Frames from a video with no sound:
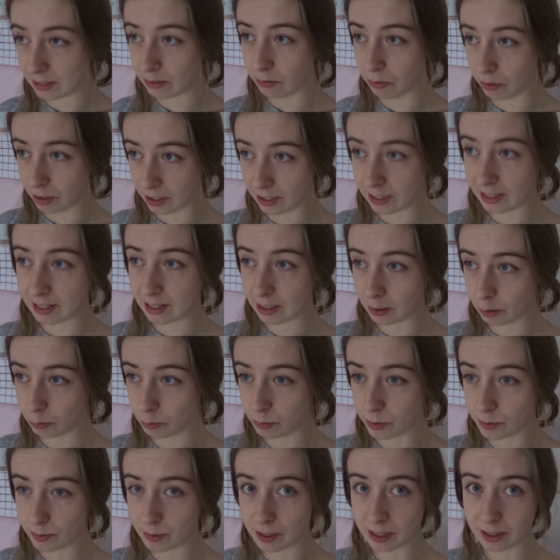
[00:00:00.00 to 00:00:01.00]
really
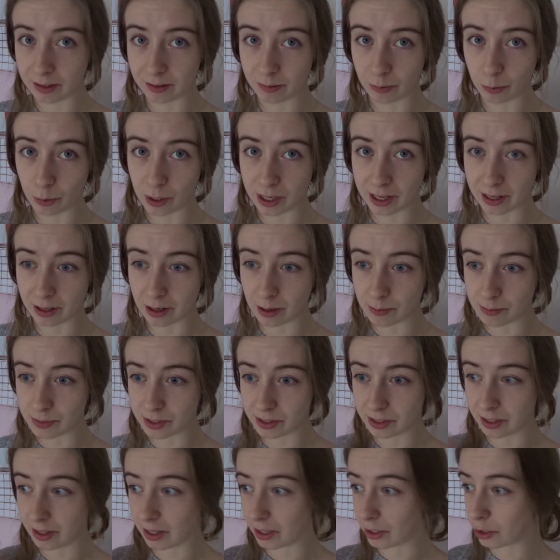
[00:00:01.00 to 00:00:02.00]
helps me when it comes
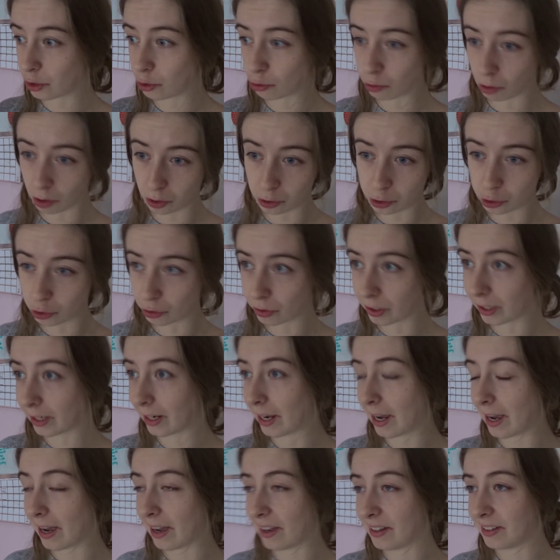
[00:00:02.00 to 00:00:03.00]
to like structuring
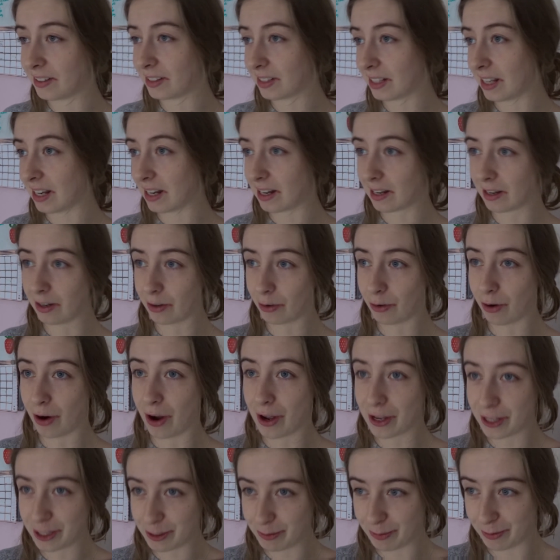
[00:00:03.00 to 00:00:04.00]
and getting a
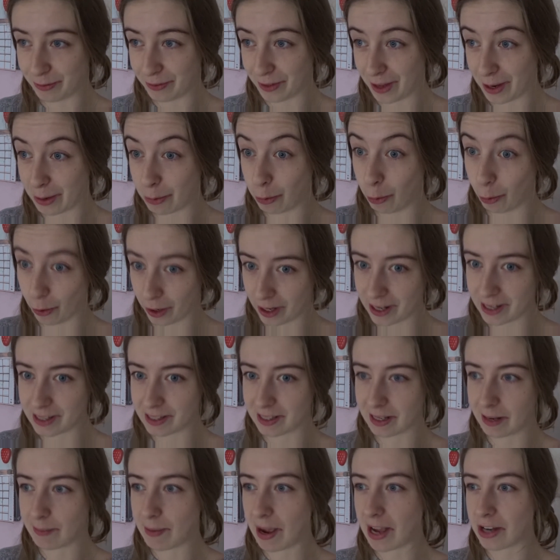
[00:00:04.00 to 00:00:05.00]
grasp of like what it is
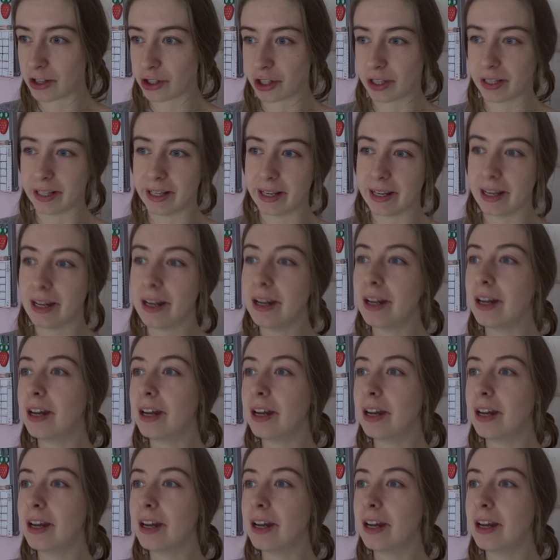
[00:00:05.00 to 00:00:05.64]
I'm actually